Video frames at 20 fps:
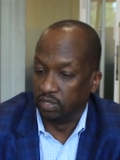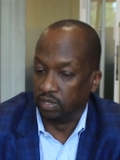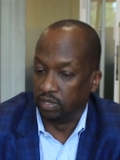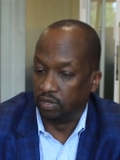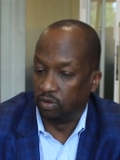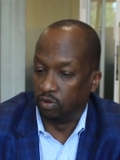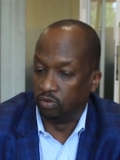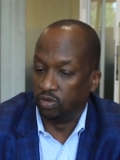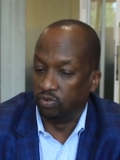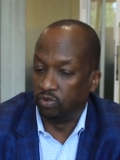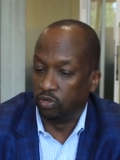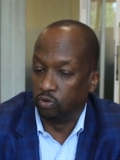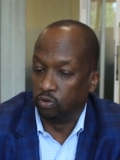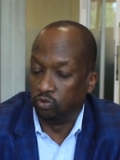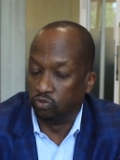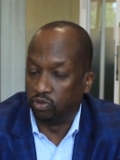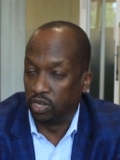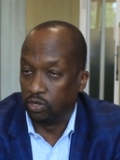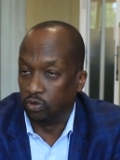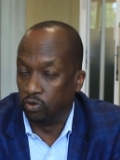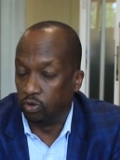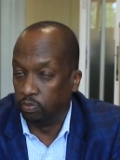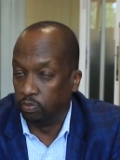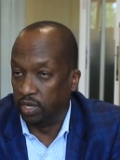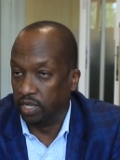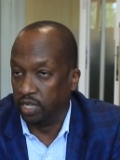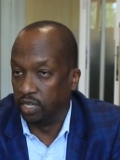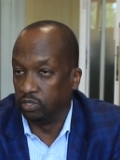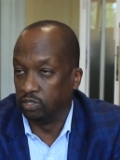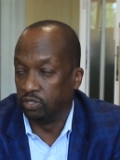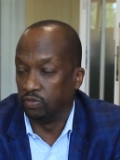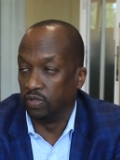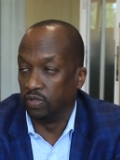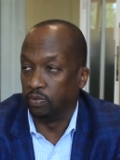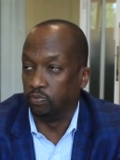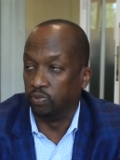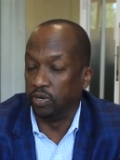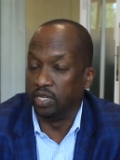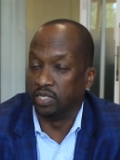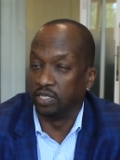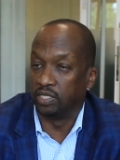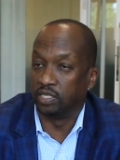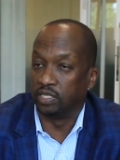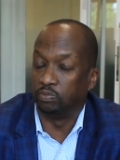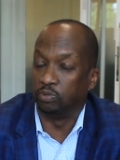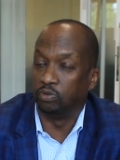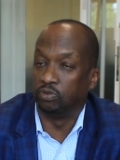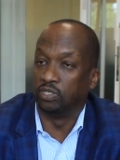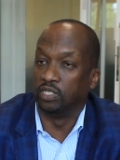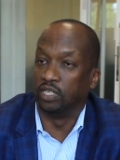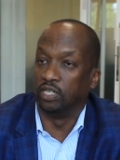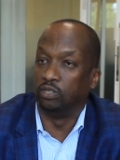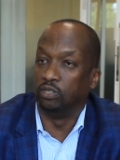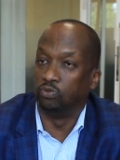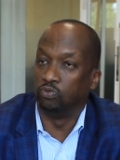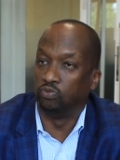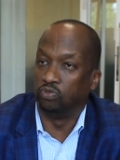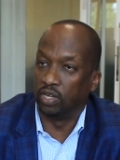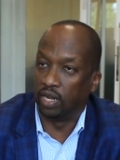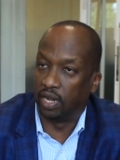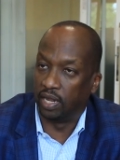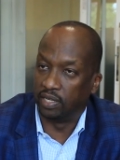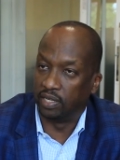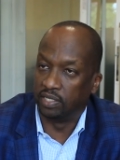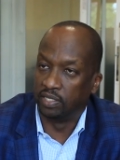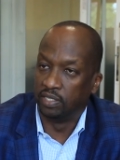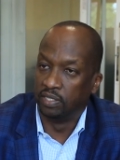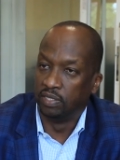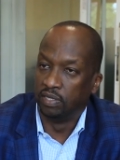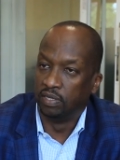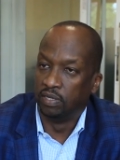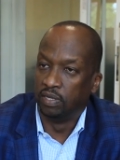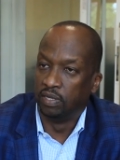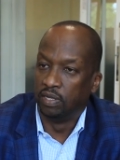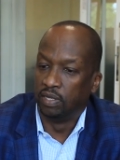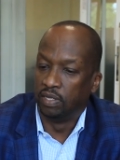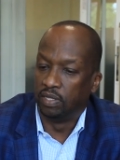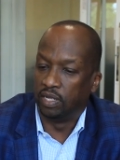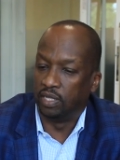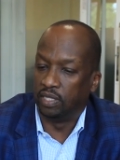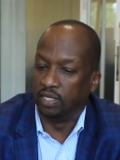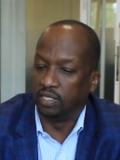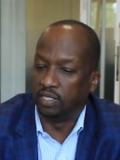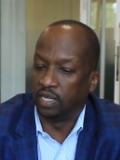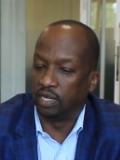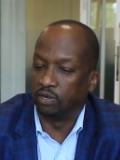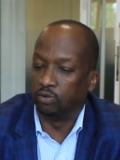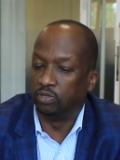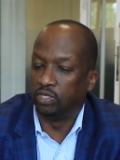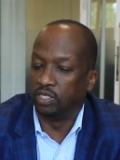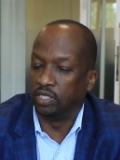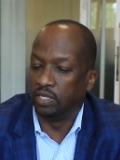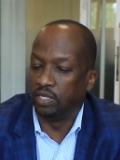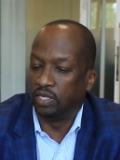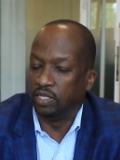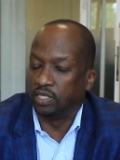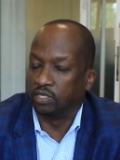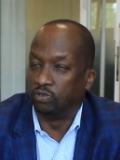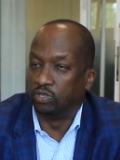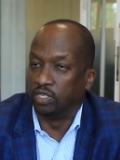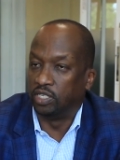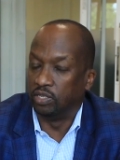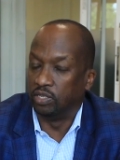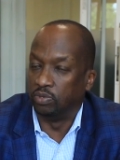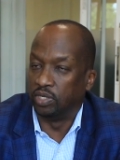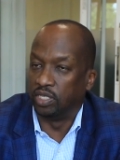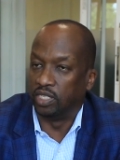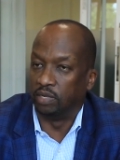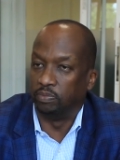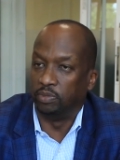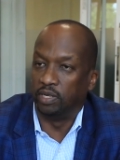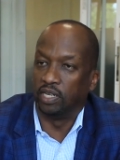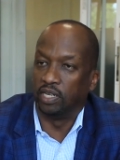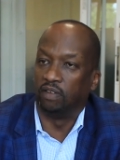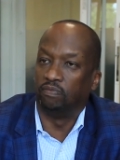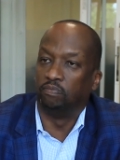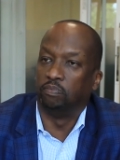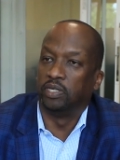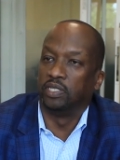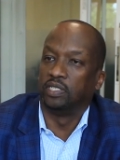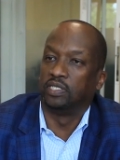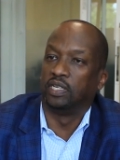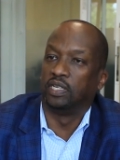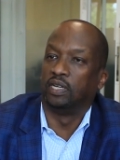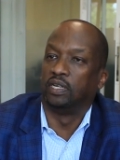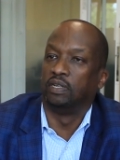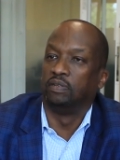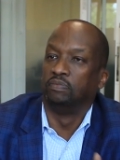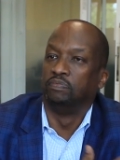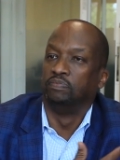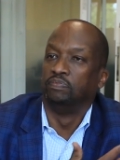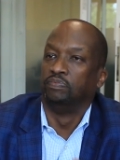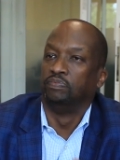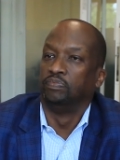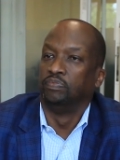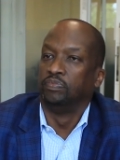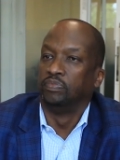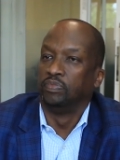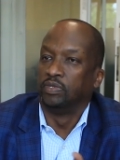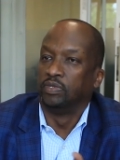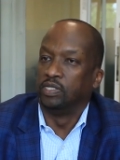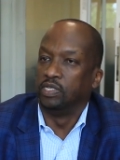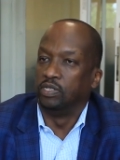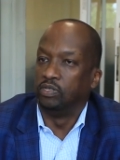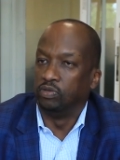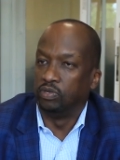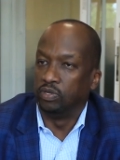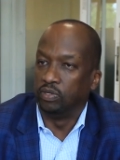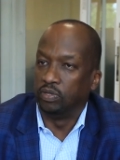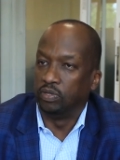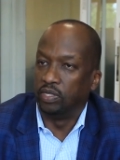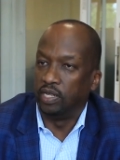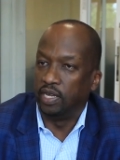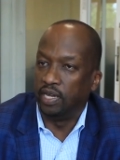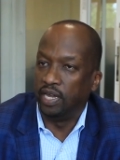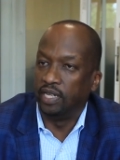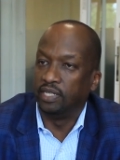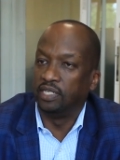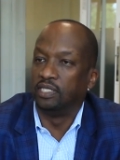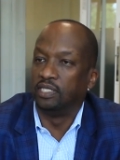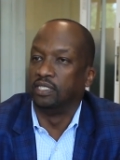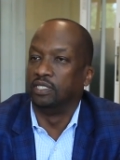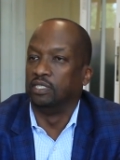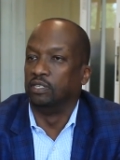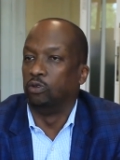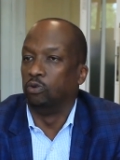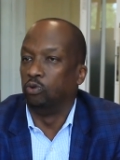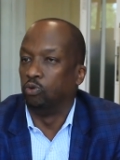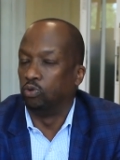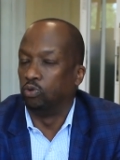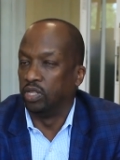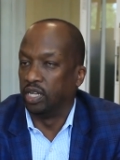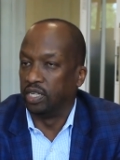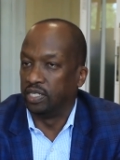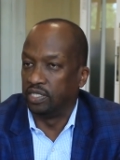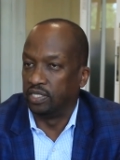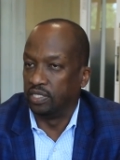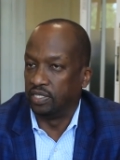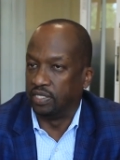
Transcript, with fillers: uh, honoring contractual obligations of their predecessors because they need to realize mm-hmm. that these are conti- there is continuity. I mean, governments are you know, the entities in law that,